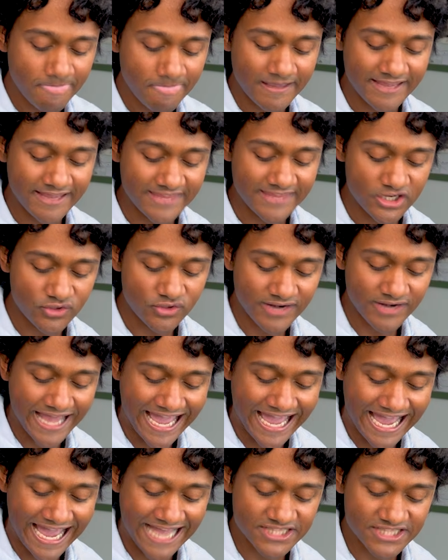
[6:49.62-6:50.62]
And then you can
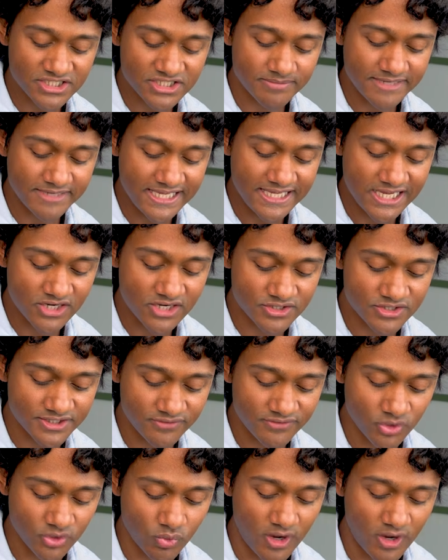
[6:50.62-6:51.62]
add some ears if
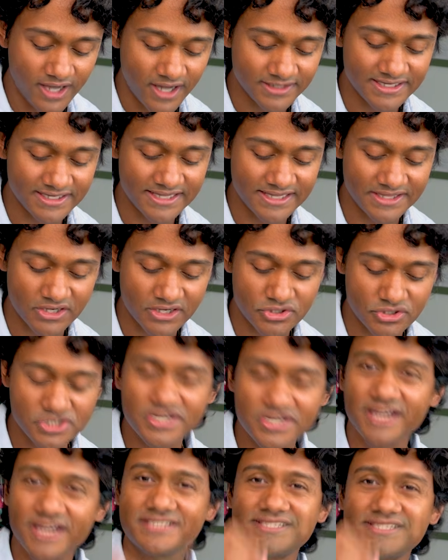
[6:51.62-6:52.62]
you want. And they're
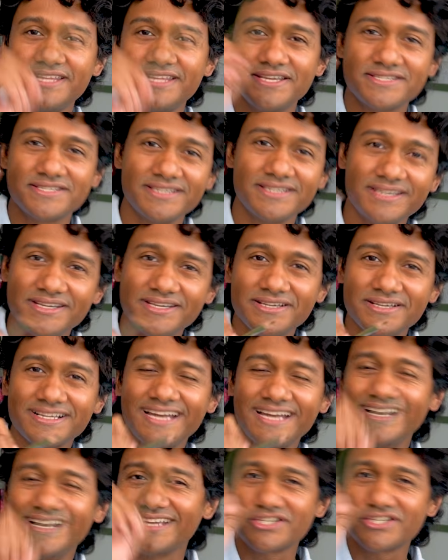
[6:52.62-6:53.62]
just this
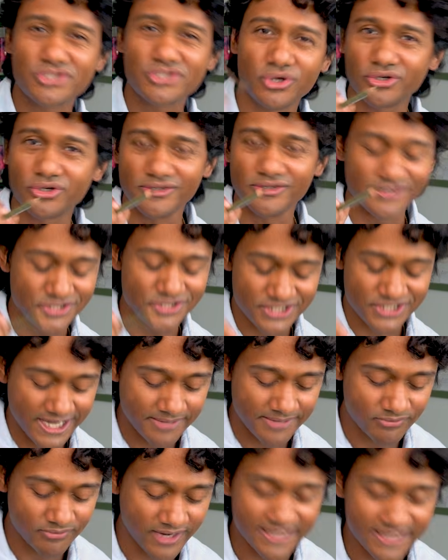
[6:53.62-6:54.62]
kind of like circular
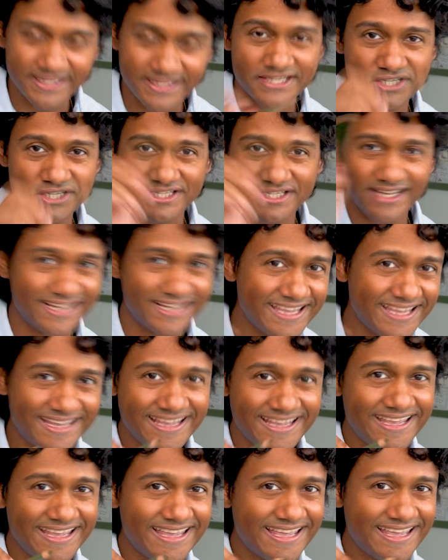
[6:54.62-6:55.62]
shape, right? They're just like,
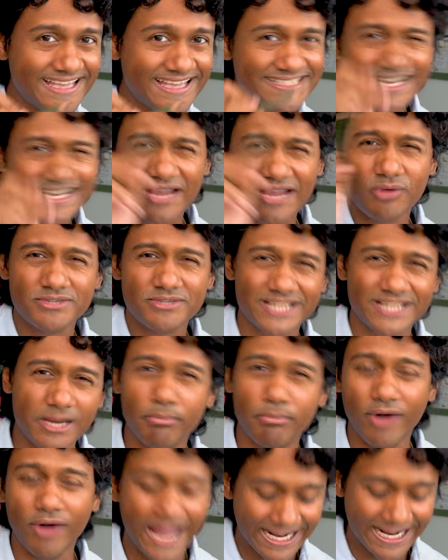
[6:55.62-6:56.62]
it's like almost like a
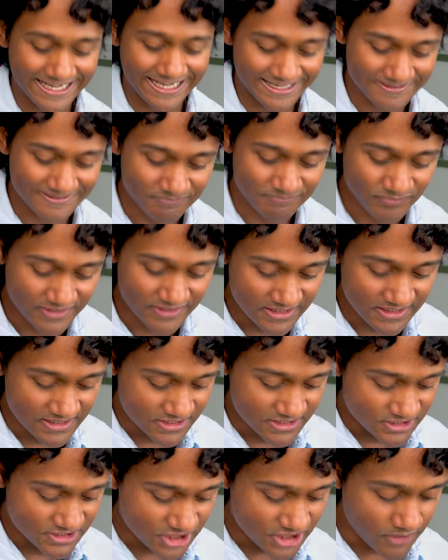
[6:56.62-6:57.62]
bracket.
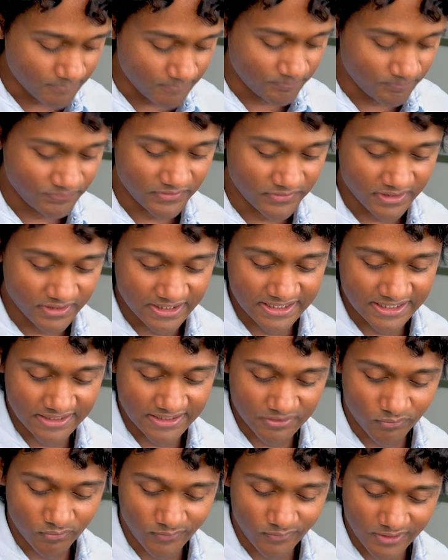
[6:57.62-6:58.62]
So
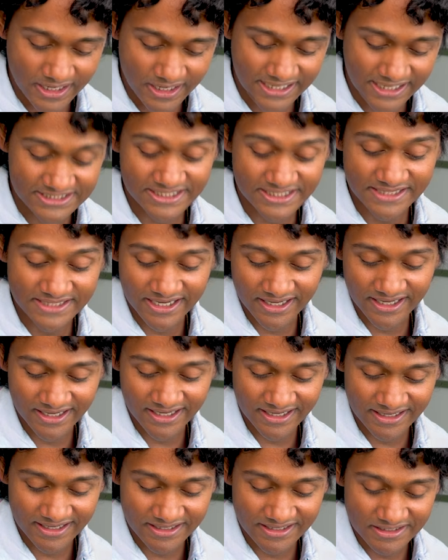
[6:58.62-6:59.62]
actually
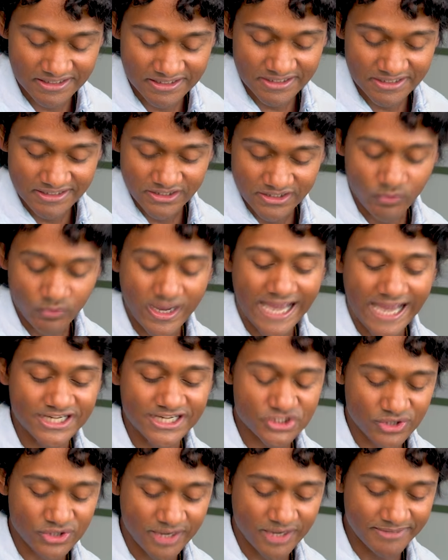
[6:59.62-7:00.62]
the way I
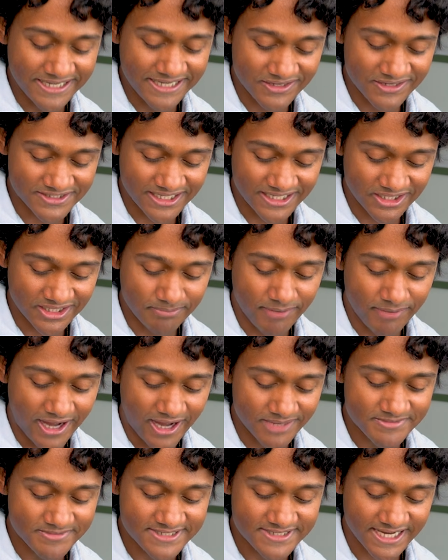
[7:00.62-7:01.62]
described it here is like the
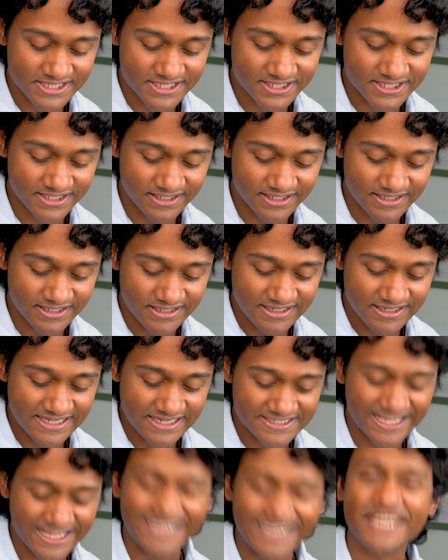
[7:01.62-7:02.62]
bottom section
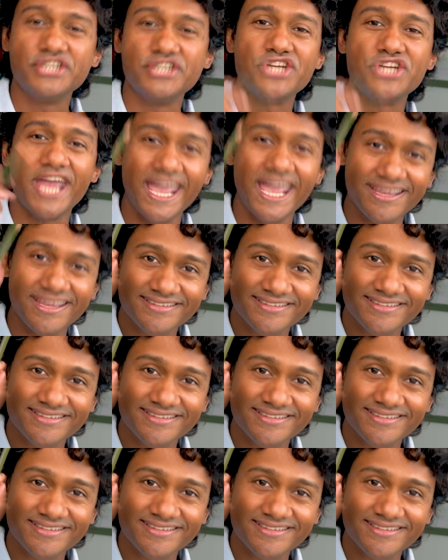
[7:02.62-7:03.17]
is like a J,